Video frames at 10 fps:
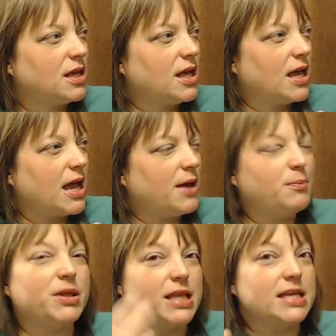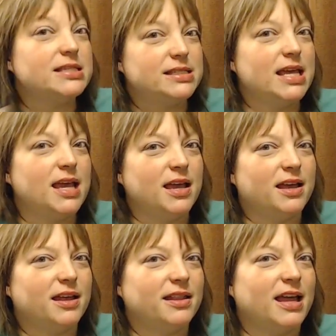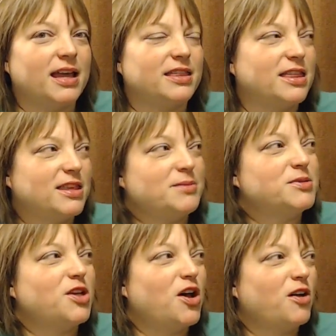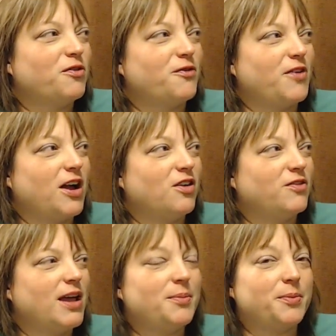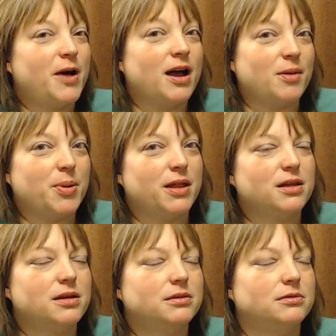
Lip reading: But they sing like the theme song from Firefly a cappella.